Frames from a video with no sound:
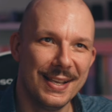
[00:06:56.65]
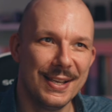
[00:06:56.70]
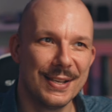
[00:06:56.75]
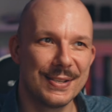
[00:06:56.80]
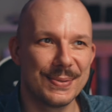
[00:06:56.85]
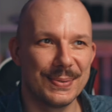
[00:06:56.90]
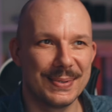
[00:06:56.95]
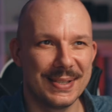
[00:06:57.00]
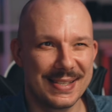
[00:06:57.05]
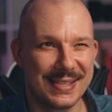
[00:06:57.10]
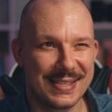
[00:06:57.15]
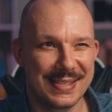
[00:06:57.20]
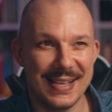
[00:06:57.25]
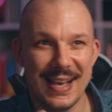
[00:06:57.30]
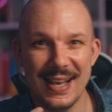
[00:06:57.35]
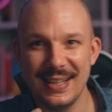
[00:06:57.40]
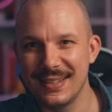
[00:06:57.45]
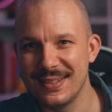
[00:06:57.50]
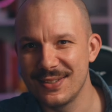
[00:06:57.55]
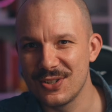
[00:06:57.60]
So the
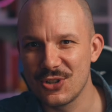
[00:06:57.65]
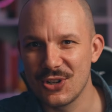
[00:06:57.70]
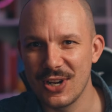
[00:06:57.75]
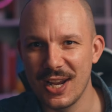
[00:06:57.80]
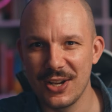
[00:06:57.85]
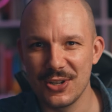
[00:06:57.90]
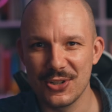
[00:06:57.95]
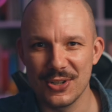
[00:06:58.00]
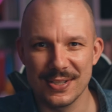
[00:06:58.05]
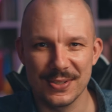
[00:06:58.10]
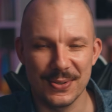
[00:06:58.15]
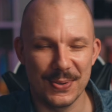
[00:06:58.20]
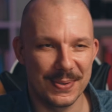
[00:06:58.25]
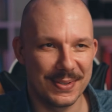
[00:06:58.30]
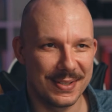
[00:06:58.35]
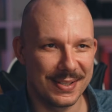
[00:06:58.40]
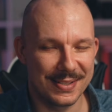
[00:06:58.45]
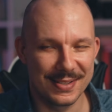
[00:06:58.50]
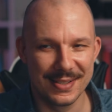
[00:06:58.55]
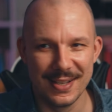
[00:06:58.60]
sudden changes or
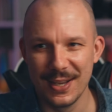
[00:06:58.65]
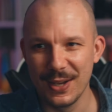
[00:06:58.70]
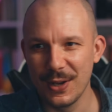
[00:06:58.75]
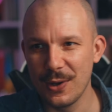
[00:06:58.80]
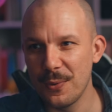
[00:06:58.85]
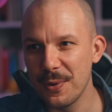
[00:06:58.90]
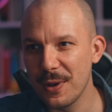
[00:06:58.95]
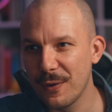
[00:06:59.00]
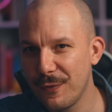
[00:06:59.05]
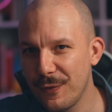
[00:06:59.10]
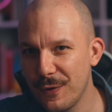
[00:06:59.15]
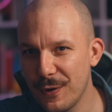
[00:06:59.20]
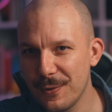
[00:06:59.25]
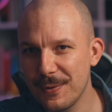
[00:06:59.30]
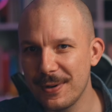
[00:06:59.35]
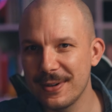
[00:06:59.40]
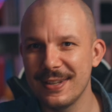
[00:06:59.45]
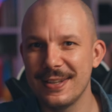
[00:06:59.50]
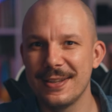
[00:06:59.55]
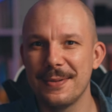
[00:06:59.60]
this going
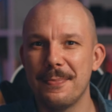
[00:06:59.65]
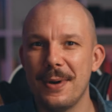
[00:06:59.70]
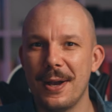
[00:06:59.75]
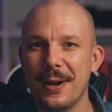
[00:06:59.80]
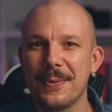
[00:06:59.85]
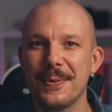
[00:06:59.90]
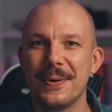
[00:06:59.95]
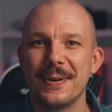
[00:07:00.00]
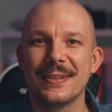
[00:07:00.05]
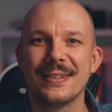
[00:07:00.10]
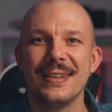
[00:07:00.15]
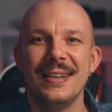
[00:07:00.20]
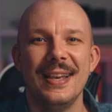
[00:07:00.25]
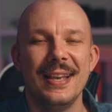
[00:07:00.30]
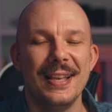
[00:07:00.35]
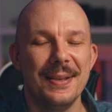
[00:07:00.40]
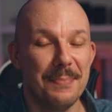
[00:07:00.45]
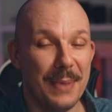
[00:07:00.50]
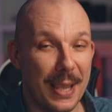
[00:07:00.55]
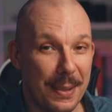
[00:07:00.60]
forward and backward,
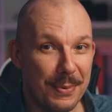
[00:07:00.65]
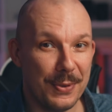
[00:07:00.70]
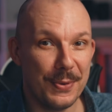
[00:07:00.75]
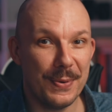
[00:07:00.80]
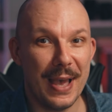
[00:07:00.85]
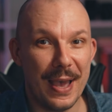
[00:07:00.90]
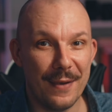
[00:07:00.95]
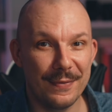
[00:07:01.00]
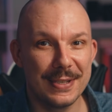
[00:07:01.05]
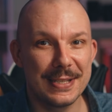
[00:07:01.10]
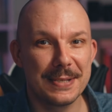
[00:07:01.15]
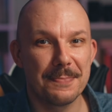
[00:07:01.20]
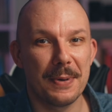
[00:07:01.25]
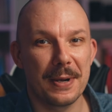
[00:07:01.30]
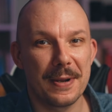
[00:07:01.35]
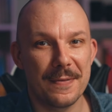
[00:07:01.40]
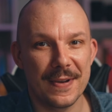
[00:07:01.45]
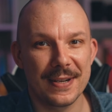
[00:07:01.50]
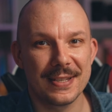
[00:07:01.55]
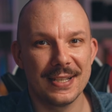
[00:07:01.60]
maybe you have this
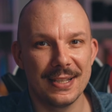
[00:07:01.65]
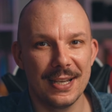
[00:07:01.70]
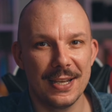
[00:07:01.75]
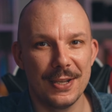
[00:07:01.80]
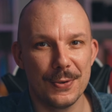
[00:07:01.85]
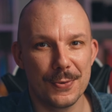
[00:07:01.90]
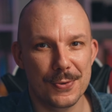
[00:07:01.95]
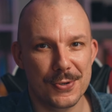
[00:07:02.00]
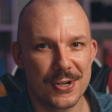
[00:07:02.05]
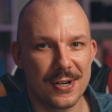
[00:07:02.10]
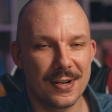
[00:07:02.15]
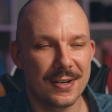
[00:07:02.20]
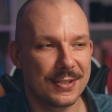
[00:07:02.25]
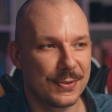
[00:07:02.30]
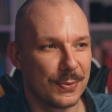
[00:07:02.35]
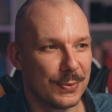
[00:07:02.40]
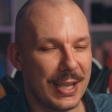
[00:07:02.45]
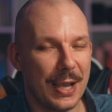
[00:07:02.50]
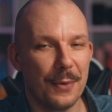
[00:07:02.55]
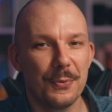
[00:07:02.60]
Parivartana in your chart,
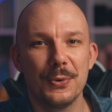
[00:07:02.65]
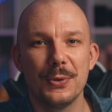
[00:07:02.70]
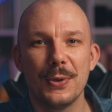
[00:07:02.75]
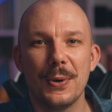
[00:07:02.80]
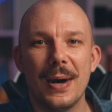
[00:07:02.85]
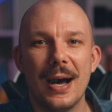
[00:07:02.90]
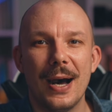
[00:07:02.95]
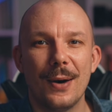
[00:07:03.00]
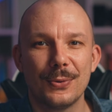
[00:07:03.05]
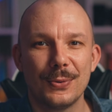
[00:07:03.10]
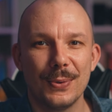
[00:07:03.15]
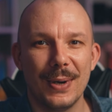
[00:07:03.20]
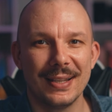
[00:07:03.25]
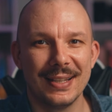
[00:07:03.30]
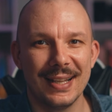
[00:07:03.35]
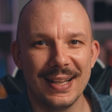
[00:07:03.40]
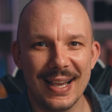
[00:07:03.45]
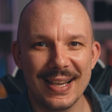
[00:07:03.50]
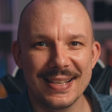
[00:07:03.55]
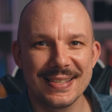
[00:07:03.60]
so now you know how to
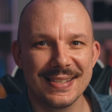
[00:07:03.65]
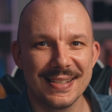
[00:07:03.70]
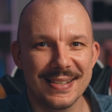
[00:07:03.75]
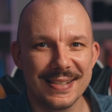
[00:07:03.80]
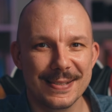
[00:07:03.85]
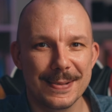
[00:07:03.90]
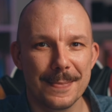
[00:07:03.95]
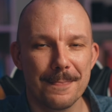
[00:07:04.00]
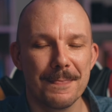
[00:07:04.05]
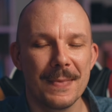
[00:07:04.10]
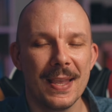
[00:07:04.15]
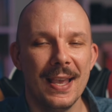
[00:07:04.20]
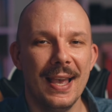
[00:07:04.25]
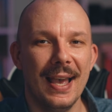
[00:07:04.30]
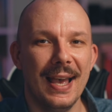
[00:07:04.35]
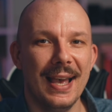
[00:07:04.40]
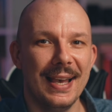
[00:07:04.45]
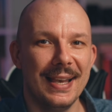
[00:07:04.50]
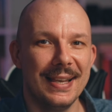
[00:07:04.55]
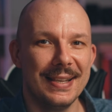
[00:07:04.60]
analyze this,
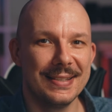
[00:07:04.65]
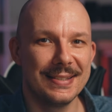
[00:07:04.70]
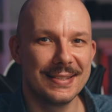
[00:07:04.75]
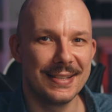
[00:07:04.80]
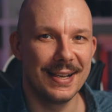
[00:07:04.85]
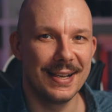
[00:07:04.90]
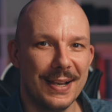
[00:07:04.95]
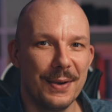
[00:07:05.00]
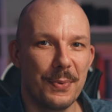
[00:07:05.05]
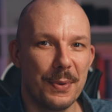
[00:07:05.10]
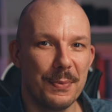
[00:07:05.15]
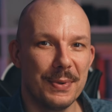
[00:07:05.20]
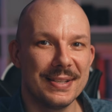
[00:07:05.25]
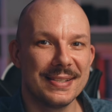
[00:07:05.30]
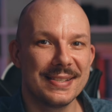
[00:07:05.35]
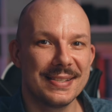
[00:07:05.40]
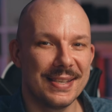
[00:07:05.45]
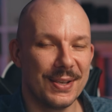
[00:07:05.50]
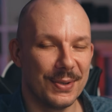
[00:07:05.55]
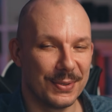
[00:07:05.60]
and we will
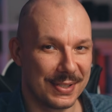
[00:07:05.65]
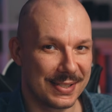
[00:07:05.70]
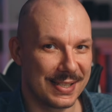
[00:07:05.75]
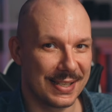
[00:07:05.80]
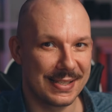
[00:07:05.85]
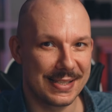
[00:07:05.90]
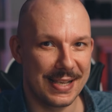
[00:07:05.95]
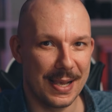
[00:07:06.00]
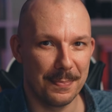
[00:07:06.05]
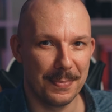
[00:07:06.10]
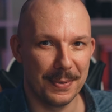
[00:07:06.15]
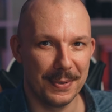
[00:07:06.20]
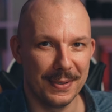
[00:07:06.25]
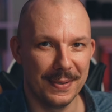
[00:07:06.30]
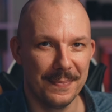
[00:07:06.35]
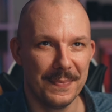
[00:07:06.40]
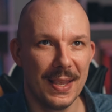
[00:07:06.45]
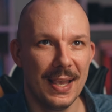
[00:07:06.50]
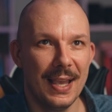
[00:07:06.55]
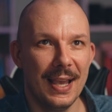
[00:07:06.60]
see on this
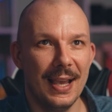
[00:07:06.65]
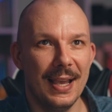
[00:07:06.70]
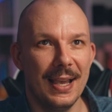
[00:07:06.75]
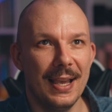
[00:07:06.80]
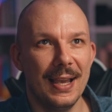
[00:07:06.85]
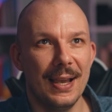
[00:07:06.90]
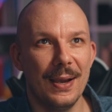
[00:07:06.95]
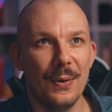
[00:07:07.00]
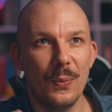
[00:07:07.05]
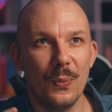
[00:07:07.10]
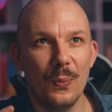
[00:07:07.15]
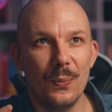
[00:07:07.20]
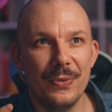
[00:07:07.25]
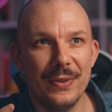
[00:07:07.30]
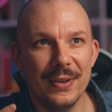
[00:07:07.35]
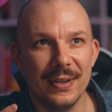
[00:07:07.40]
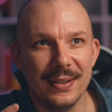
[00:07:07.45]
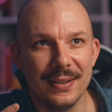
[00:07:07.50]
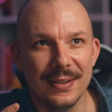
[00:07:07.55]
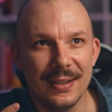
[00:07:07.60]
example
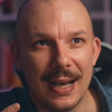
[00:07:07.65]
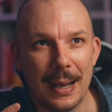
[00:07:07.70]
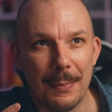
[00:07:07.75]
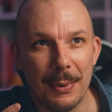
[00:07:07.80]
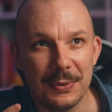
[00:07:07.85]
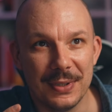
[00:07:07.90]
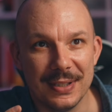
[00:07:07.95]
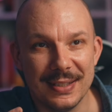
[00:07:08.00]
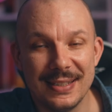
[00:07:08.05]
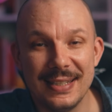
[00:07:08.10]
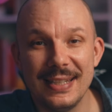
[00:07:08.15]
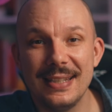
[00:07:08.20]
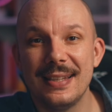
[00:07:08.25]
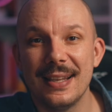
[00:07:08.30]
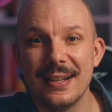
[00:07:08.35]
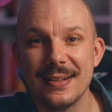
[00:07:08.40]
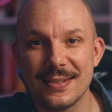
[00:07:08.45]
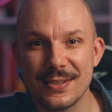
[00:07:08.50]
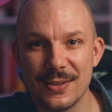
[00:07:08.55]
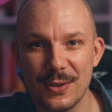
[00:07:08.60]
about the
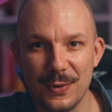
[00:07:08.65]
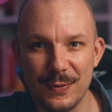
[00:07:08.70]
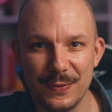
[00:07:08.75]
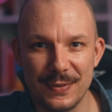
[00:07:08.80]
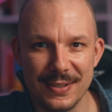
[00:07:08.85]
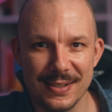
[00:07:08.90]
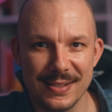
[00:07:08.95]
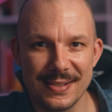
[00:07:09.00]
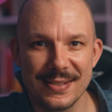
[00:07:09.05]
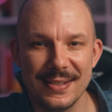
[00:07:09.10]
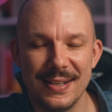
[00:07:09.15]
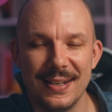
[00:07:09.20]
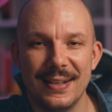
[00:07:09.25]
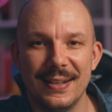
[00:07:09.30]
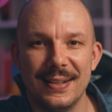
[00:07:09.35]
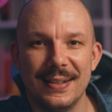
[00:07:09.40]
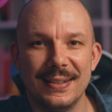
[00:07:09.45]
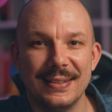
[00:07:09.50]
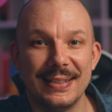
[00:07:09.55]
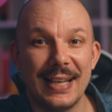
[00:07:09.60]
details of this
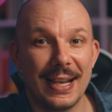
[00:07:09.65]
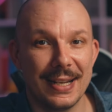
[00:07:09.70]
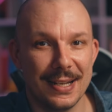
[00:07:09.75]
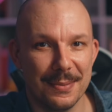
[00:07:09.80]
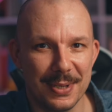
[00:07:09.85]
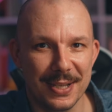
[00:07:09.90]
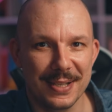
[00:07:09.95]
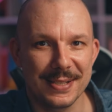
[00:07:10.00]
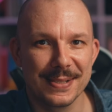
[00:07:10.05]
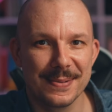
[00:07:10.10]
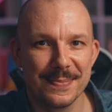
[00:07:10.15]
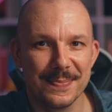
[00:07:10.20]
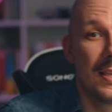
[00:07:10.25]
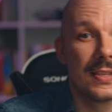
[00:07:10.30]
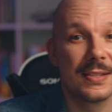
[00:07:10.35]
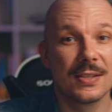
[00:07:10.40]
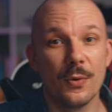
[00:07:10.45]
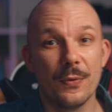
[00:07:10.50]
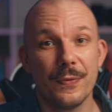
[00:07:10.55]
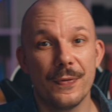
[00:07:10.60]
dynamics.
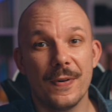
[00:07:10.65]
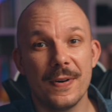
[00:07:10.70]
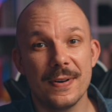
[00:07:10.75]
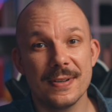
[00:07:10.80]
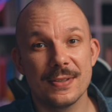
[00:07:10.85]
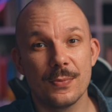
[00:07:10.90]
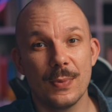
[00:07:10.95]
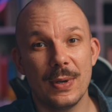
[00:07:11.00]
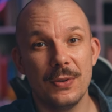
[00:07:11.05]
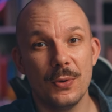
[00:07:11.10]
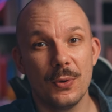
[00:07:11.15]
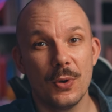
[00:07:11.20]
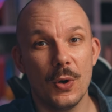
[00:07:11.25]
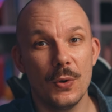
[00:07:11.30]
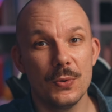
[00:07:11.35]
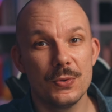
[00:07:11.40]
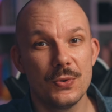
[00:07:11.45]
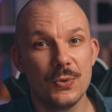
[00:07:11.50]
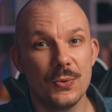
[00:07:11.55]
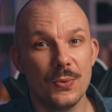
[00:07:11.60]
So first, when you
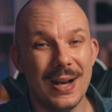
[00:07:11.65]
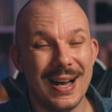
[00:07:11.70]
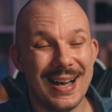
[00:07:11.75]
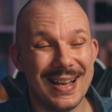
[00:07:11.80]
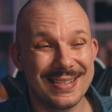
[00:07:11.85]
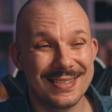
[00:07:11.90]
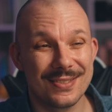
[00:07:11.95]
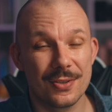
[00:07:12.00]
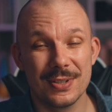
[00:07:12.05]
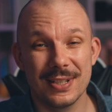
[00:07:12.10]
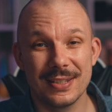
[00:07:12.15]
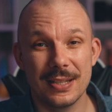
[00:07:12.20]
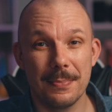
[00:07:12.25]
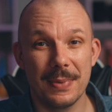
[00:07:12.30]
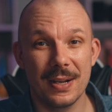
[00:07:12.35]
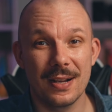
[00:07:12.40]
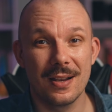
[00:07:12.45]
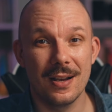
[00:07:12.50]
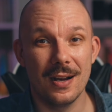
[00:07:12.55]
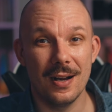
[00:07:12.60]
go to
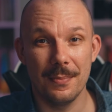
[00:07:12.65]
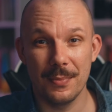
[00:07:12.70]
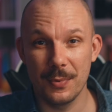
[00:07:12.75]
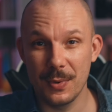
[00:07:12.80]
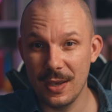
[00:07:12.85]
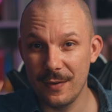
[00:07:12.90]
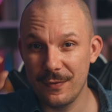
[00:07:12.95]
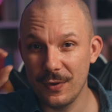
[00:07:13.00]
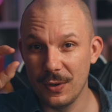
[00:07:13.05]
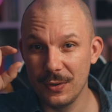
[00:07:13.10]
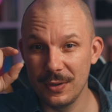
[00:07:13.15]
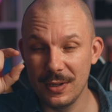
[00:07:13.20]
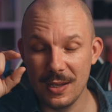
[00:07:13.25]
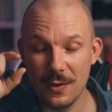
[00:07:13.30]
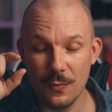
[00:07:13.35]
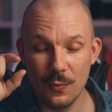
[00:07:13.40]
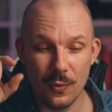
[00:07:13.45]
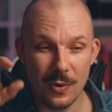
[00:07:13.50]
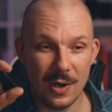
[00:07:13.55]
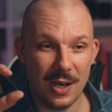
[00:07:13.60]
astrodata.com, we have
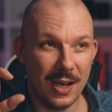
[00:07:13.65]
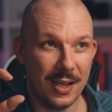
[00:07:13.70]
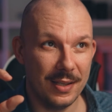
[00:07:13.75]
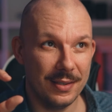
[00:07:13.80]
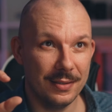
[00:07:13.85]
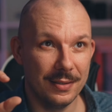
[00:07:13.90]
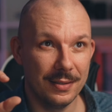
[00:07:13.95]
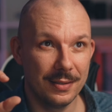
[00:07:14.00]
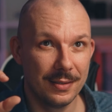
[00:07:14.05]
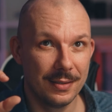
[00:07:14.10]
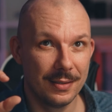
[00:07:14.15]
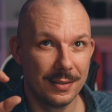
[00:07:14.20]
only one